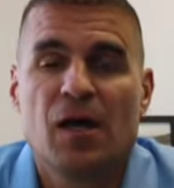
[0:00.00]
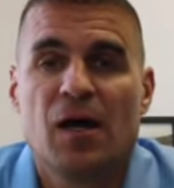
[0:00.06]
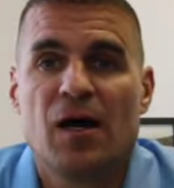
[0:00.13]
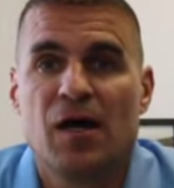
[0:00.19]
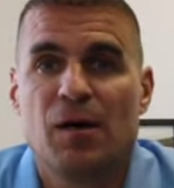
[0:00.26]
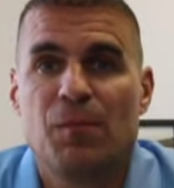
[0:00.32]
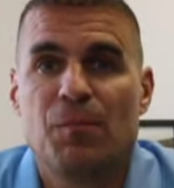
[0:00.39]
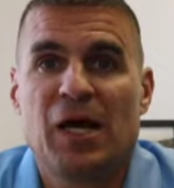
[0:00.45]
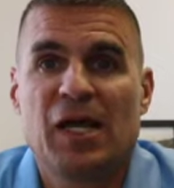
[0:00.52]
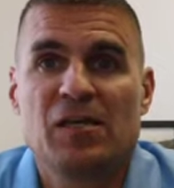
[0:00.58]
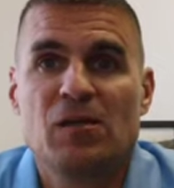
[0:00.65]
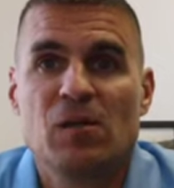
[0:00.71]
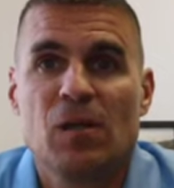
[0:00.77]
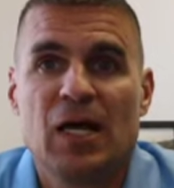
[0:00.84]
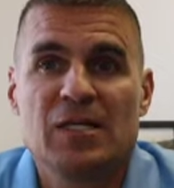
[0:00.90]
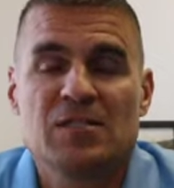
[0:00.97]
by
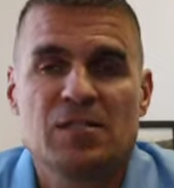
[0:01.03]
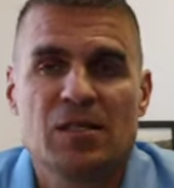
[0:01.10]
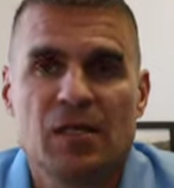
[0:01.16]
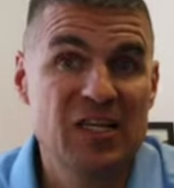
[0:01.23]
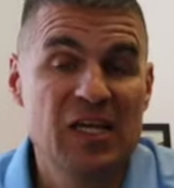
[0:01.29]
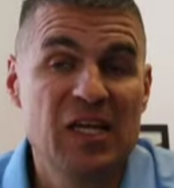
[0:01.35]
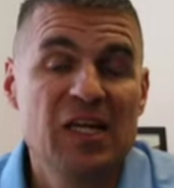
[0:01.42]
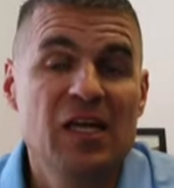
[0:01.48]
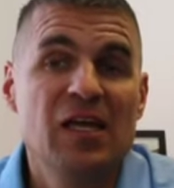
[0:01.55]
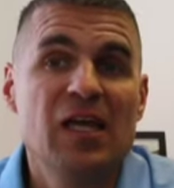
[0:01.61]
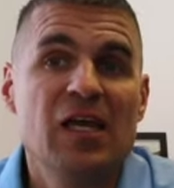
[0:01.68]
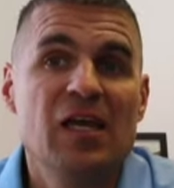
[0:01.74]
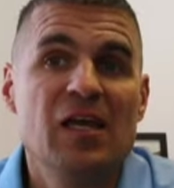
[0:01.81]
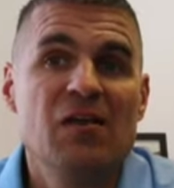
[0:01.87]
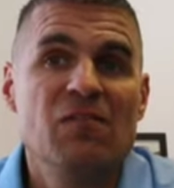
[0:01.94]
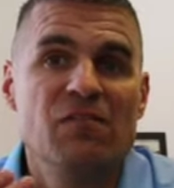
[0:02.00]
utilizing
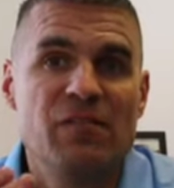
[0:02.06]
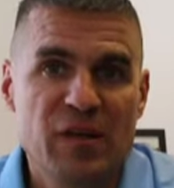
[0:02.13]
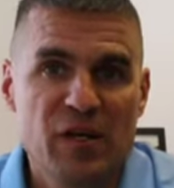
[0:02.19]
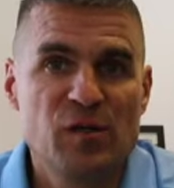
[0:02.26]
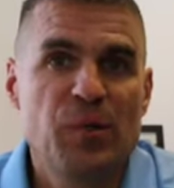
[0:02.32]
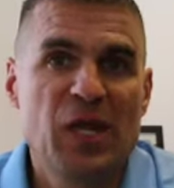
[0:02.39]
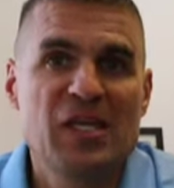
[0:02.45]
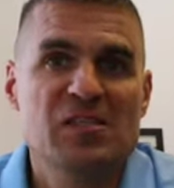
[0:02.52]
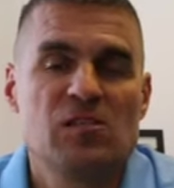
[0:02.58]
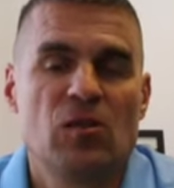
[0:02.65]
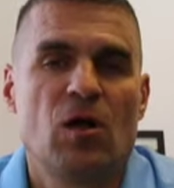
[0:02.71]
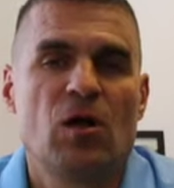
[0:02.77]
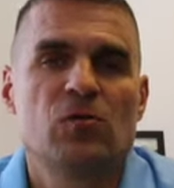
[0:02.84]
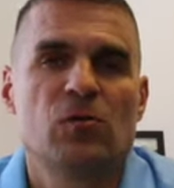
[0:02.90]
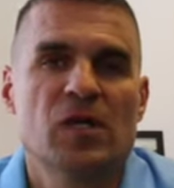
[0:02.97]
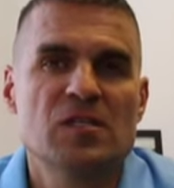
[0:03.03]
varied pace
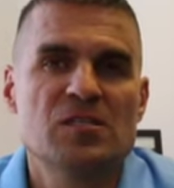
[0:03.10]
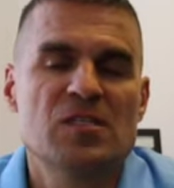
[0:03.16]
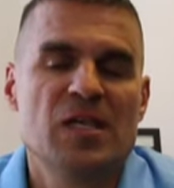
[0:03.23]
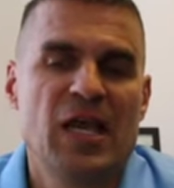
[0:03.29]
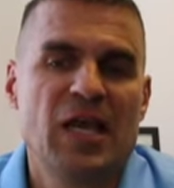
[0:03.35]
long runs.